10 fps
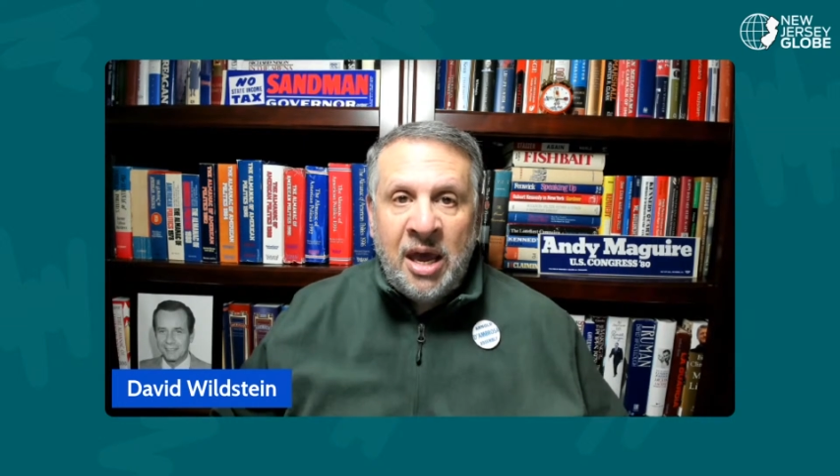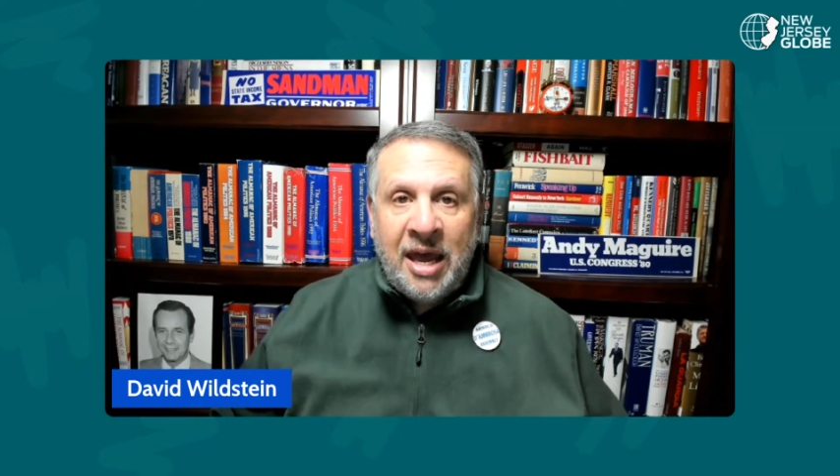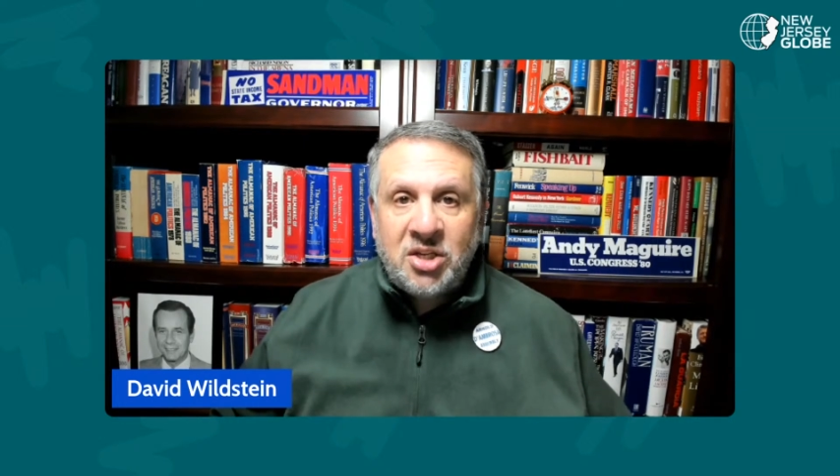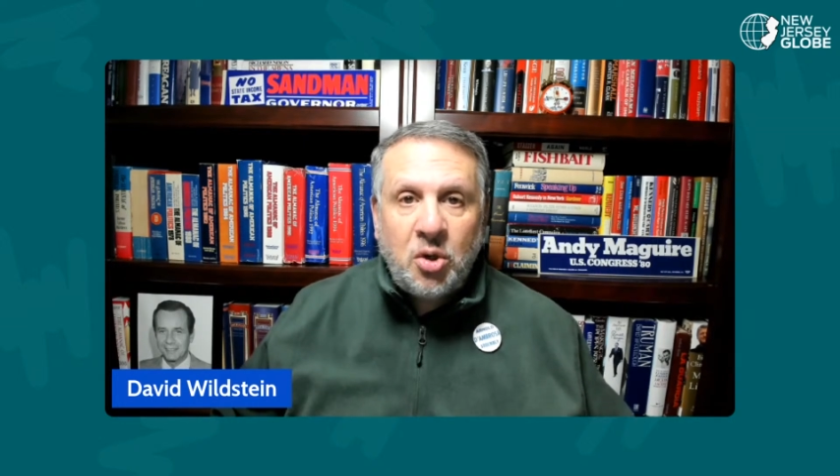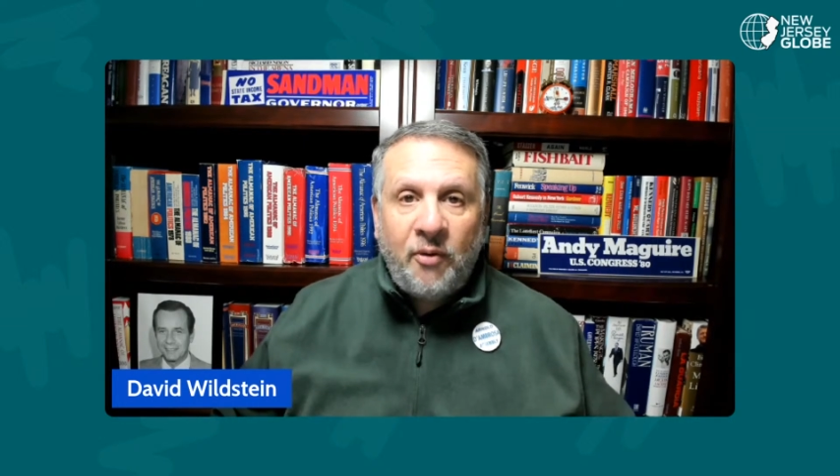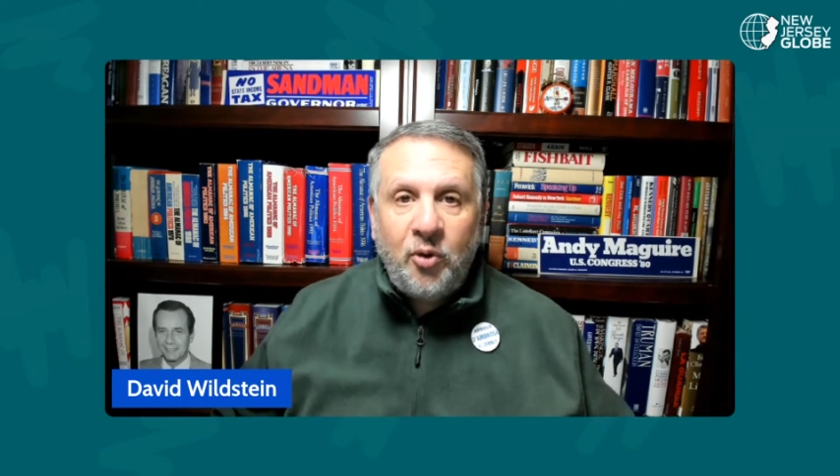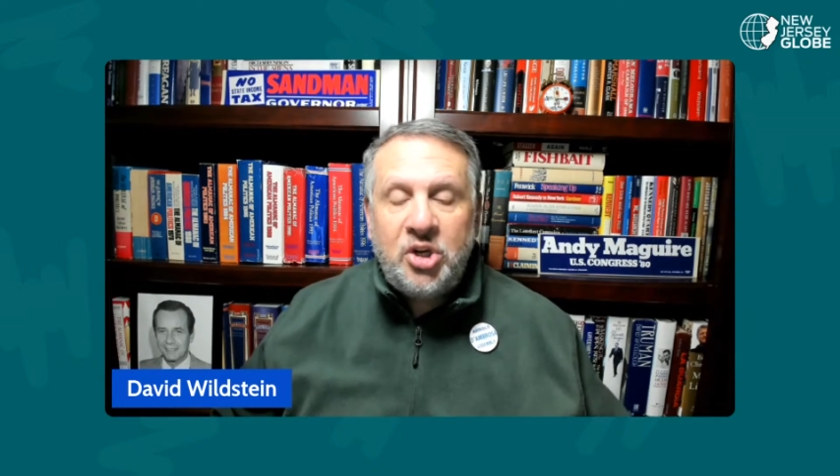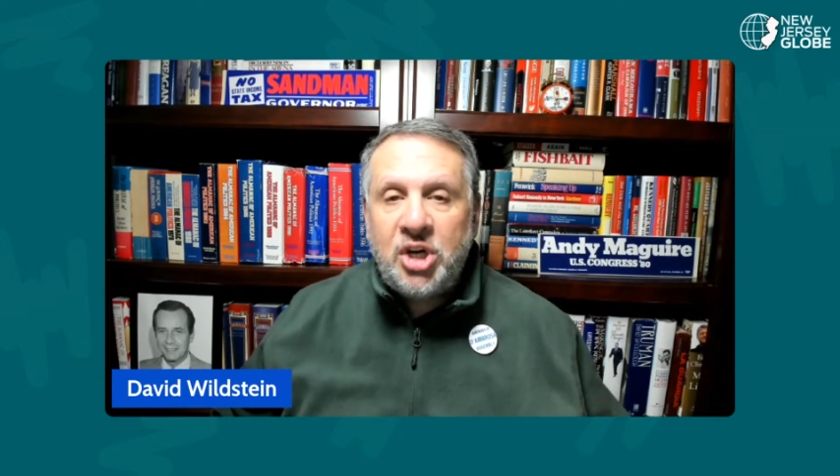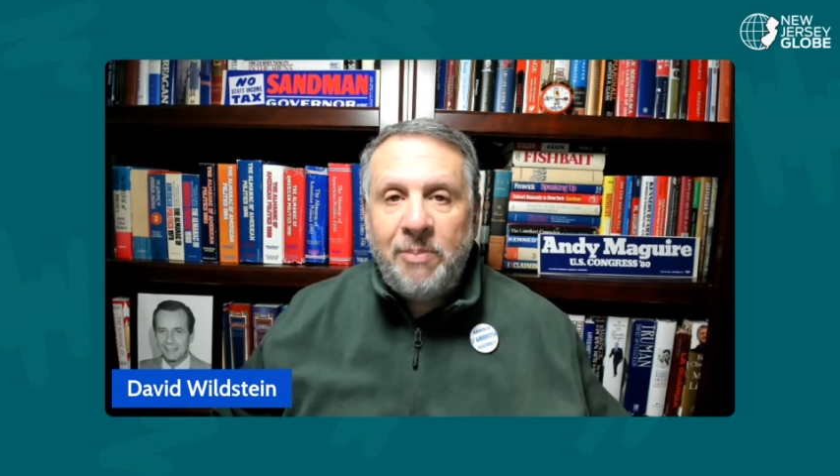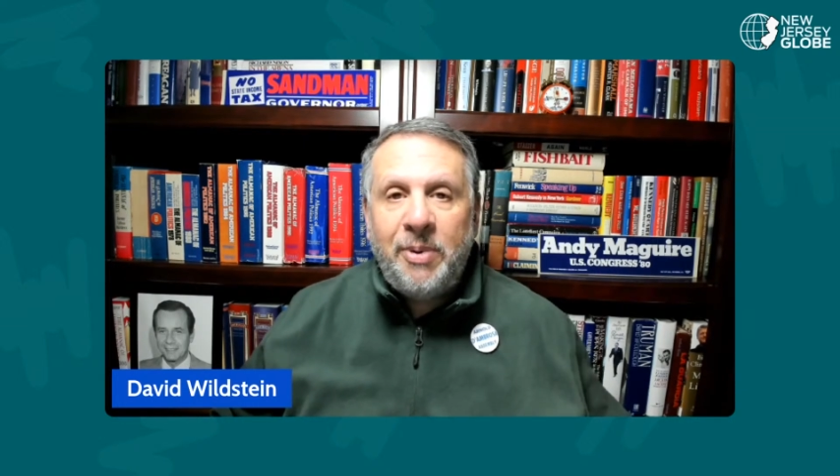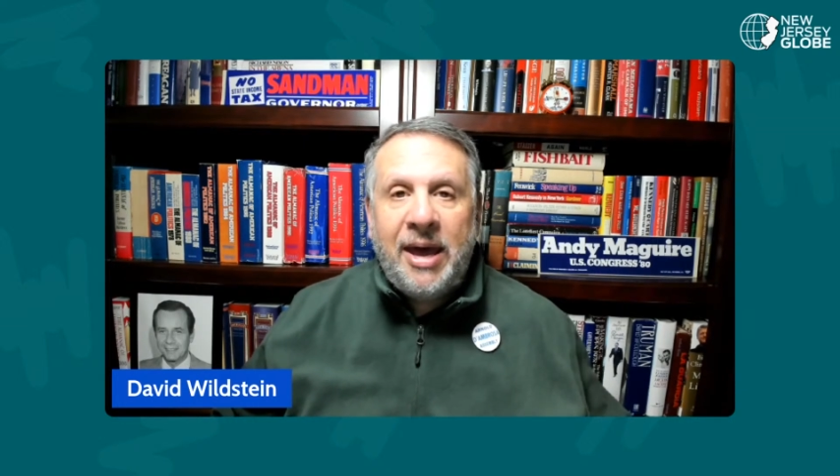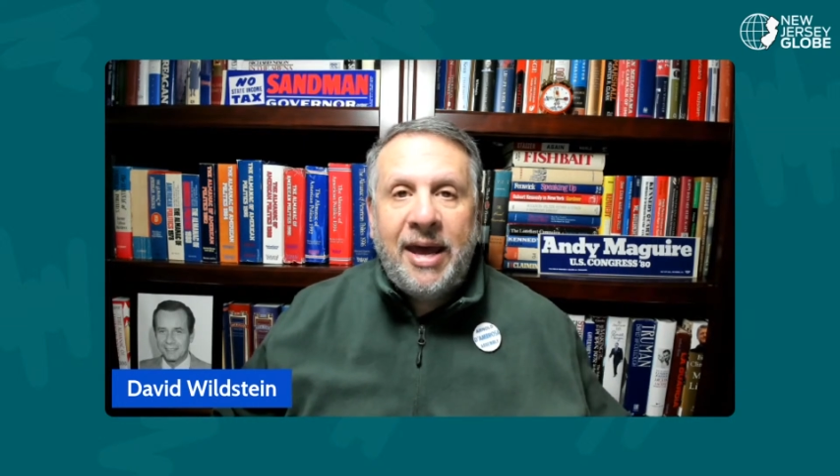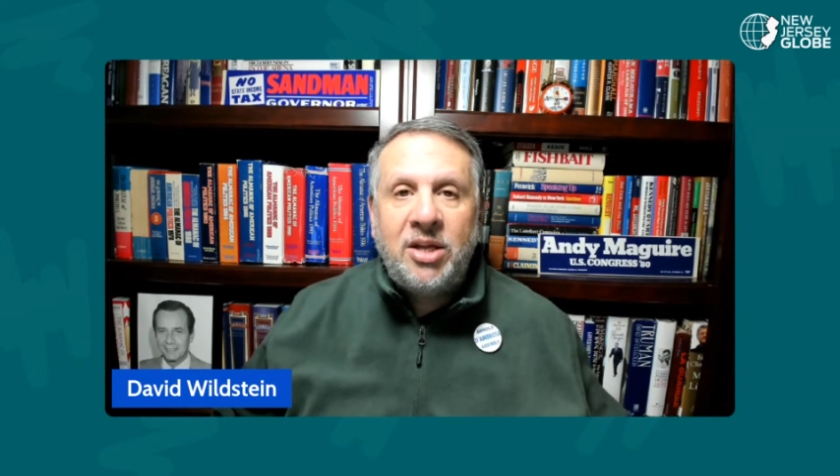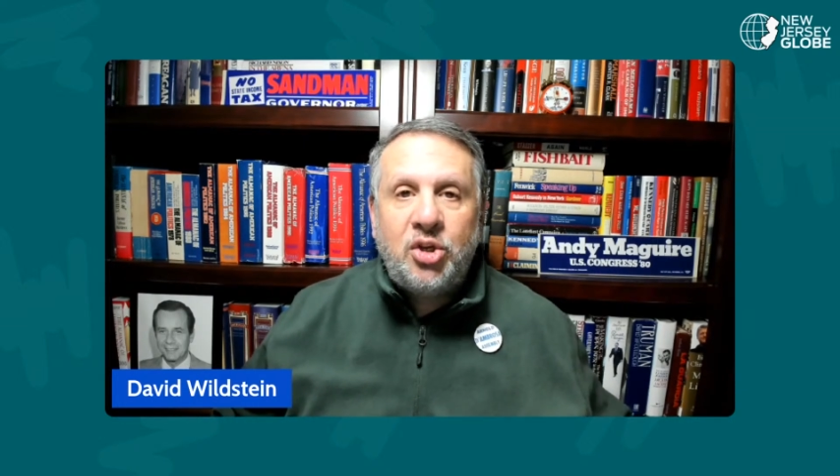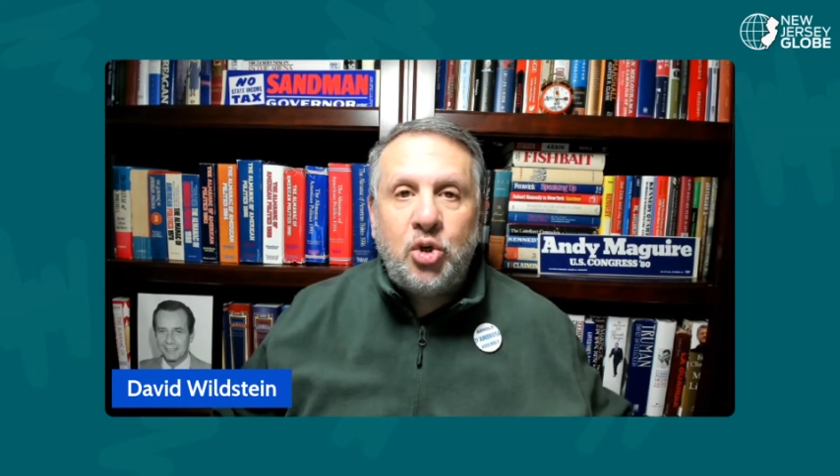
And so if we jump ahead